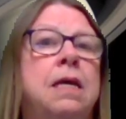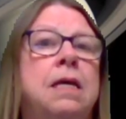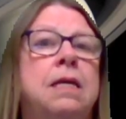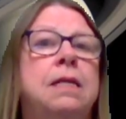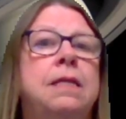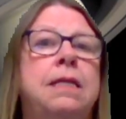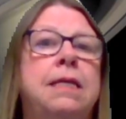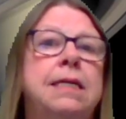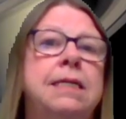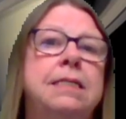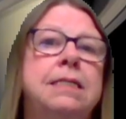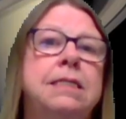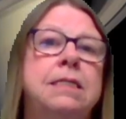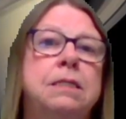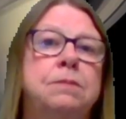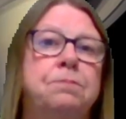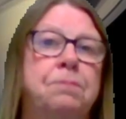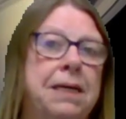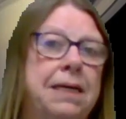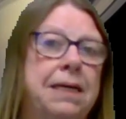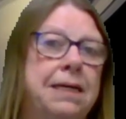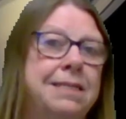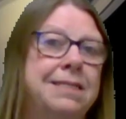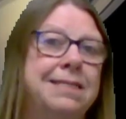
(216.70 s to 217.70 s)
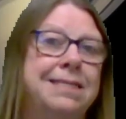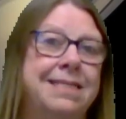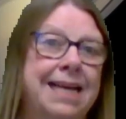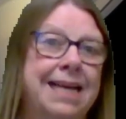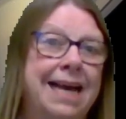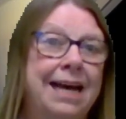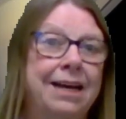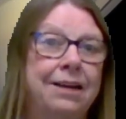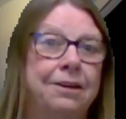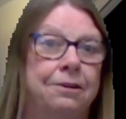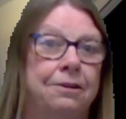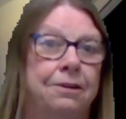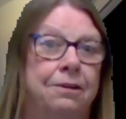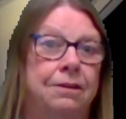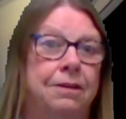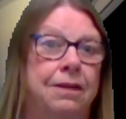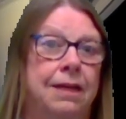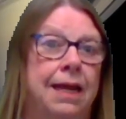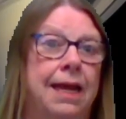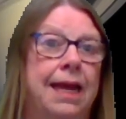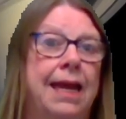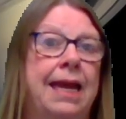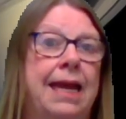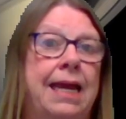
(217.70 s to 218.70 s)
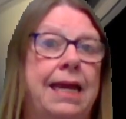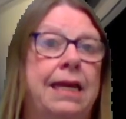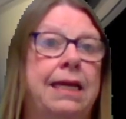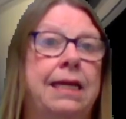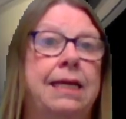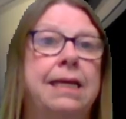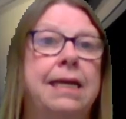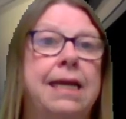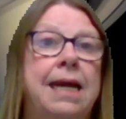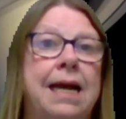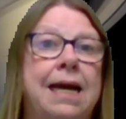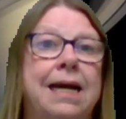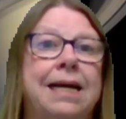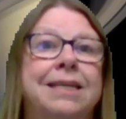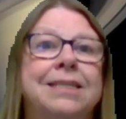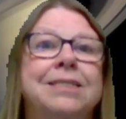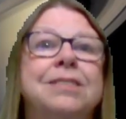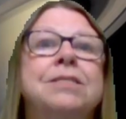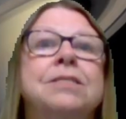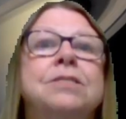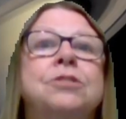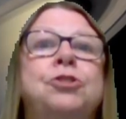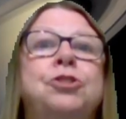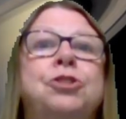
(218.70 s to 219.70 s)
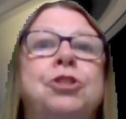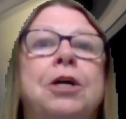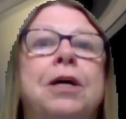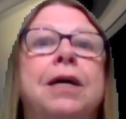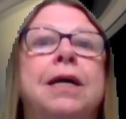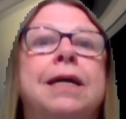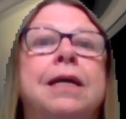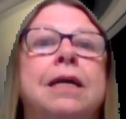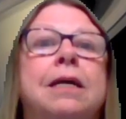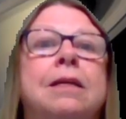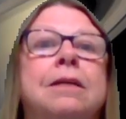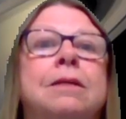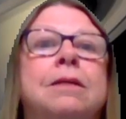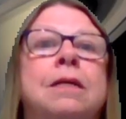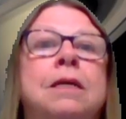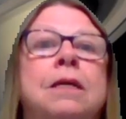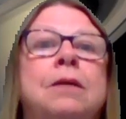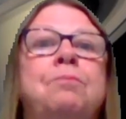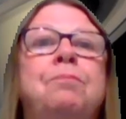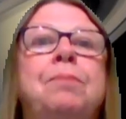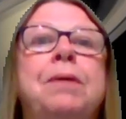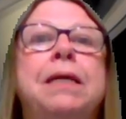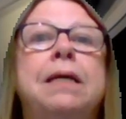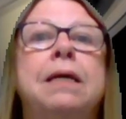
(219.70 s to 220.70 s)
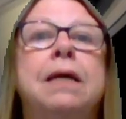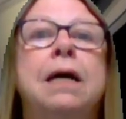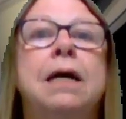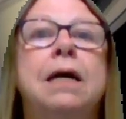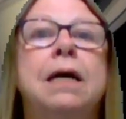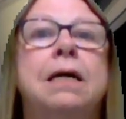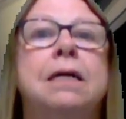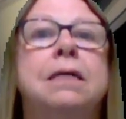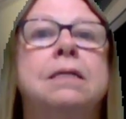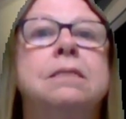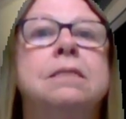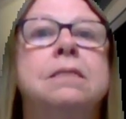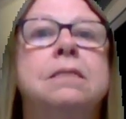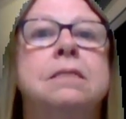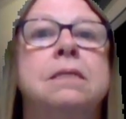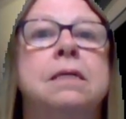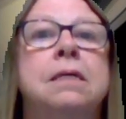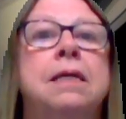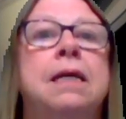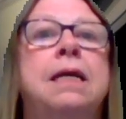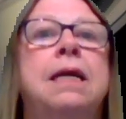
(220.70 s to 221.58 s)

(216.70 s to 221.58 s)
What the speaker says: This makes Saturn a gas giant because